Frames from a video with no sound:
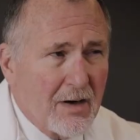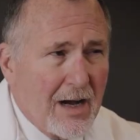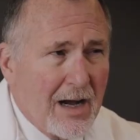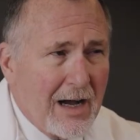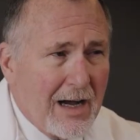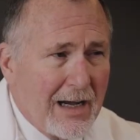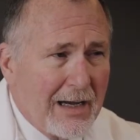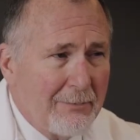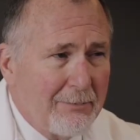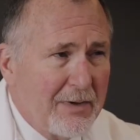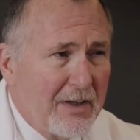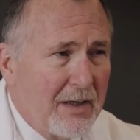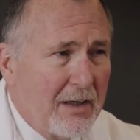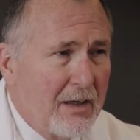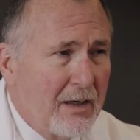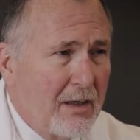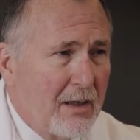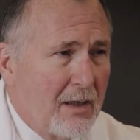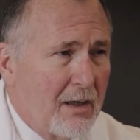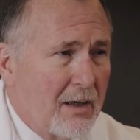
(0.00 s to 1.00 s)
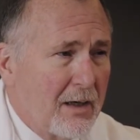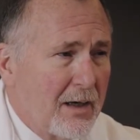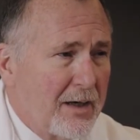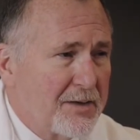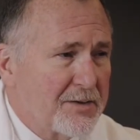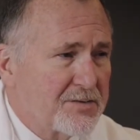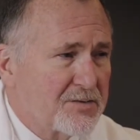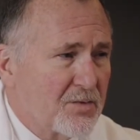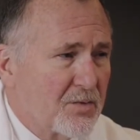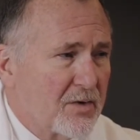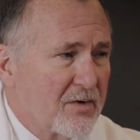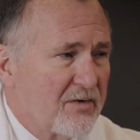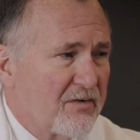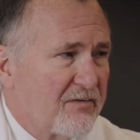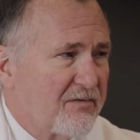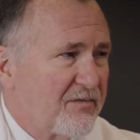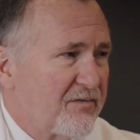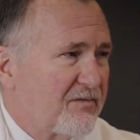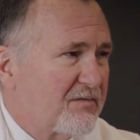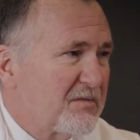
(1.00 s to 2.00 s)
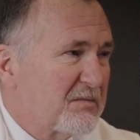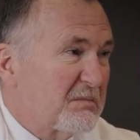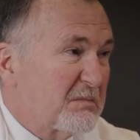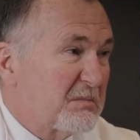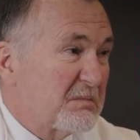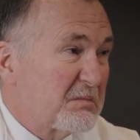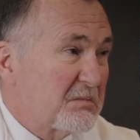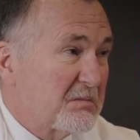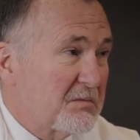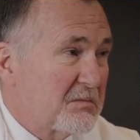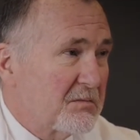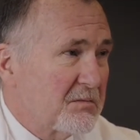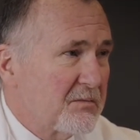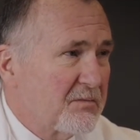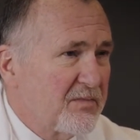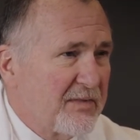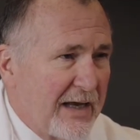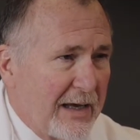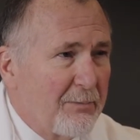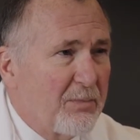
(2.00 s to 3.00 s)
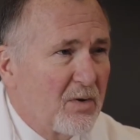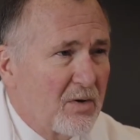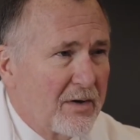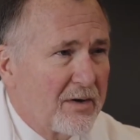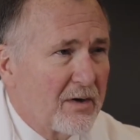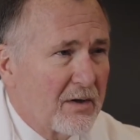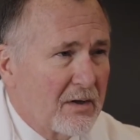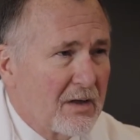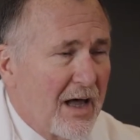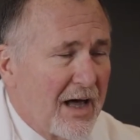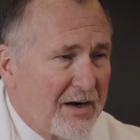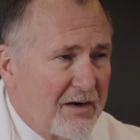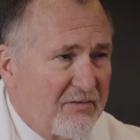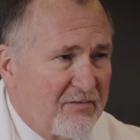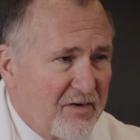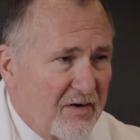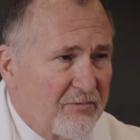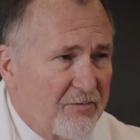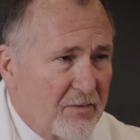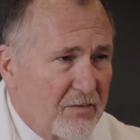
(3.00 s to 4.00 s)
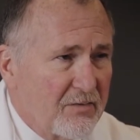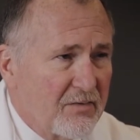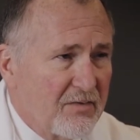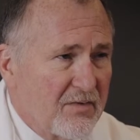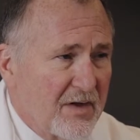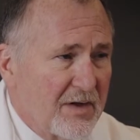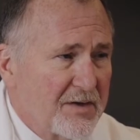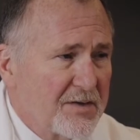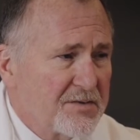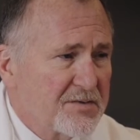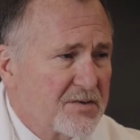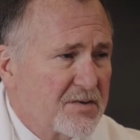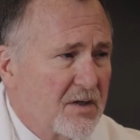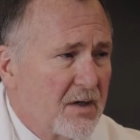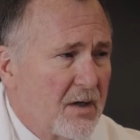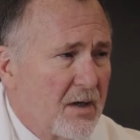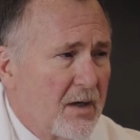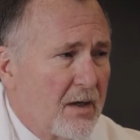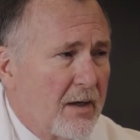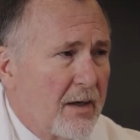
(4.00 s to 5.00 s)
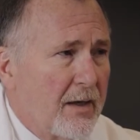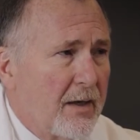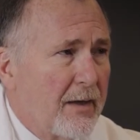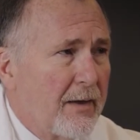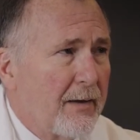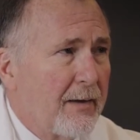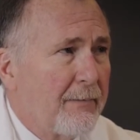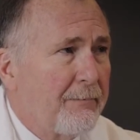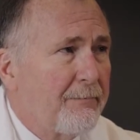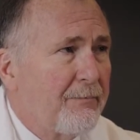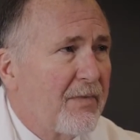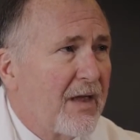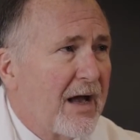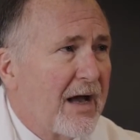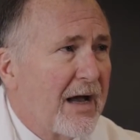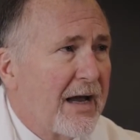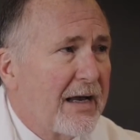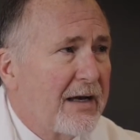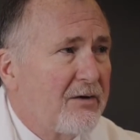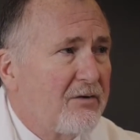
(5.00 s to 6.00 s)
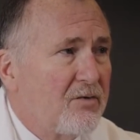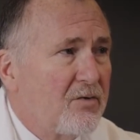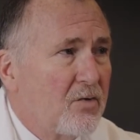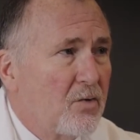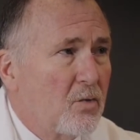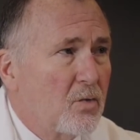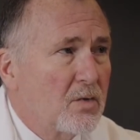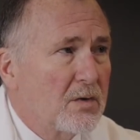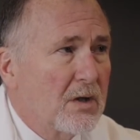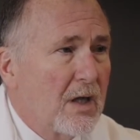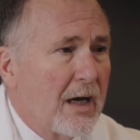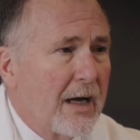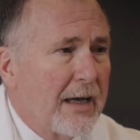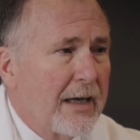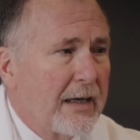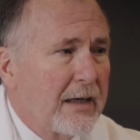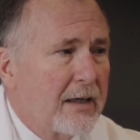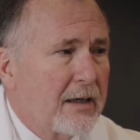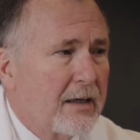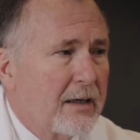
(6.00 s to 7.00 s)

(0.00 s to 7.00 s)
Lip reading: hobby. I sort of dabble in a lot of different things. I do like